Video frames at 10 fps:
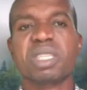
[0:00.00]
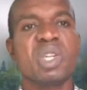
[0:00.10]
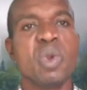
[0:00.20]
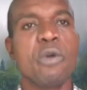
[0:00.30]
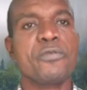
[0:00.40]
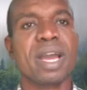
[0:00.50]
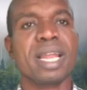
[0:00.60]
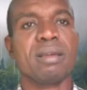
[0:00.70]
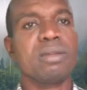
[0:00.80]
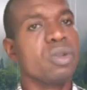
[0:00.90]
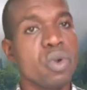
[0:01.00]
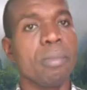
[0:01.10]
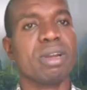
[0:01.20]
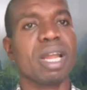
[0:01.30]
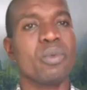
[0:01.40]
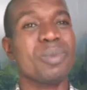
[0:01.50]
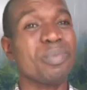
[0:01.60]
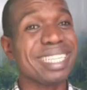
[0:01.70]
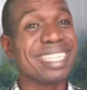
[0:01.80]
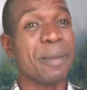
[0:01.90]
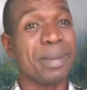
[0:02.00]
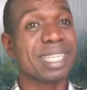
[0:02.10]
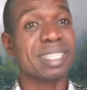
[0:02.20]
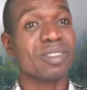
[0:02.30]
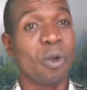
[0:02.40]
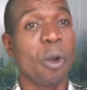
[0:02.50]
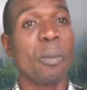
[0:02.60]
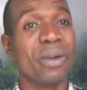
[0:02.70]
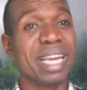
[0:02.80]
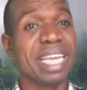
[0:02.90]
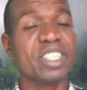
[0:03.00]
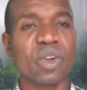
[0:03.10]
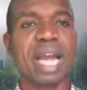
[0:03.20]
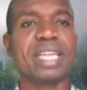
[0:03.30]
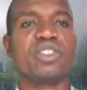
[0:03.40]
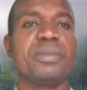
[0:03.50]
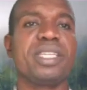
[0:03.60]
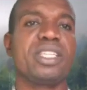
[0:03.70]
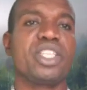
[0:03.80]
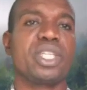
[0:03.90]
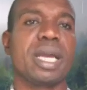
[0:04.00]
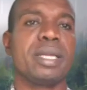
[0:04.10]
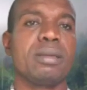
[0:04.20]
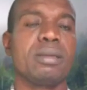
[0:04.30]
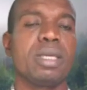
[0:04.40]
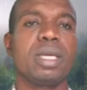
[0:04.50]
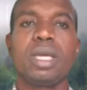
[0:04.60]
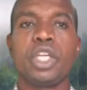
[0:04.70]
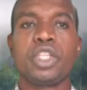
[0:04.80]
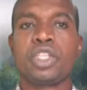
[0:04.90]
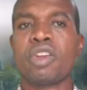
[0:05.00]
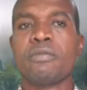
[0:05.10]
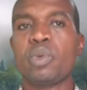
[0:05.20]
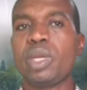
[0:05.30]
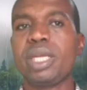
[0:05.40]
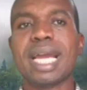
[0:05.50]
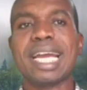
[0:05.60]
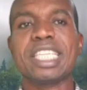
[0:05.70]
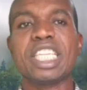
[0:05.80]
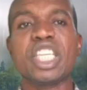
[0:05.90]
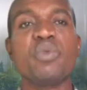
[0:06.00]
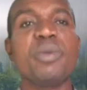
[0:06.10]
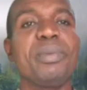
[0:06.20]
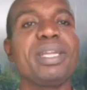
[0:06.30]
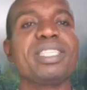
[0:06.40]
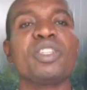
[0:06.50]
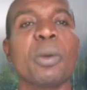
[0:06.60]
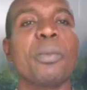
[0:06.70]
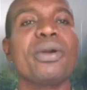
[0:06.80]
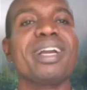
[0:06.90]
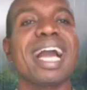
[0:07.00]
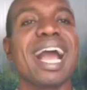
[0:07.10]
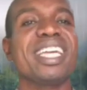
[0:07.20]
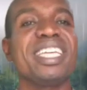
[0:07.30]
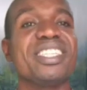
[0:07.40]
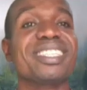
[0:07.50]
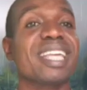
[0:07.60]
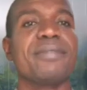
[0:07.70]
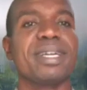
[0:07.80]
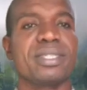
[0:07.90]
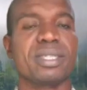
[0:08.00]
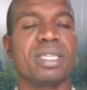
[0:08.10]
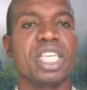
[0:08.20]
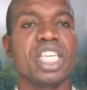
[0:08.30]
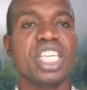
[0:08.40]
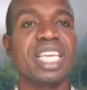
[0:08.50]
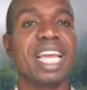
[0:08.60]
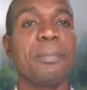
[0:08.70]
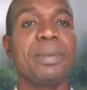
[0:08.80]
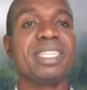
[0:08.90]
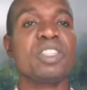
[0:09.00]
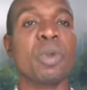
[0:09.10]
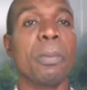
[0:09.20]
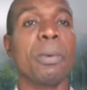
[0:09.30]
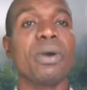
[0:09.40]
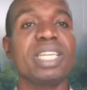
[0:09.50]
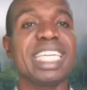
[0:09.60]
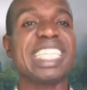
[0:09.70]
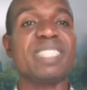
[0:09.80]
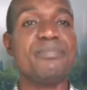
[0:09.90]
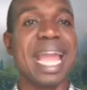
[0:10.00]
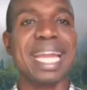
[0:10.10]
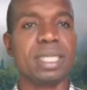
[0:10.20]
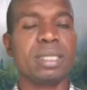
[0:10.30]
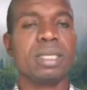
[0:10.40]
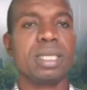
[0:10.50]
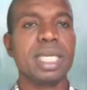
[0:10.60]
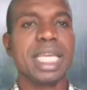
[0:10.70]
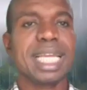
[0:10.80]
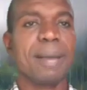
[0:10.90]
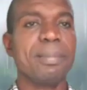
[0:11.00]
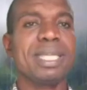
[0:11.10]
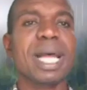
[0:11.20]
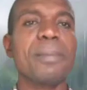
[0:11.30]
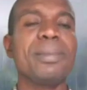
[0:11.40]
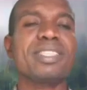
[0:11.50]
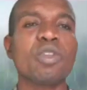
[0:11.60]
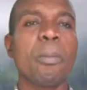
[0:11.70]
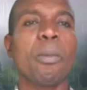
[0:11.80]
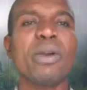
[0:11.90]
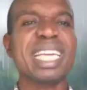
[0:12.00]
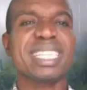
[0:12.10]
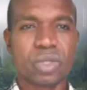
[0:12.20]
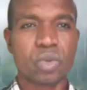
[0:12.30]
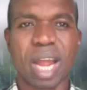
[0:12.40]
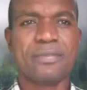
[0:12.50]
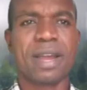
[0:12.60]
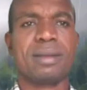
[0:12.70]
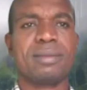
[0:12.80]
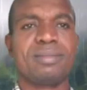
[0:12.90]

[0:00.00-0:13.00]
No father, no mother will place a blessing upon his or her disobedient child. Instead of doing that, he will place it upon his servant. He can place it upon his maid. He can place that blessing upon his driver.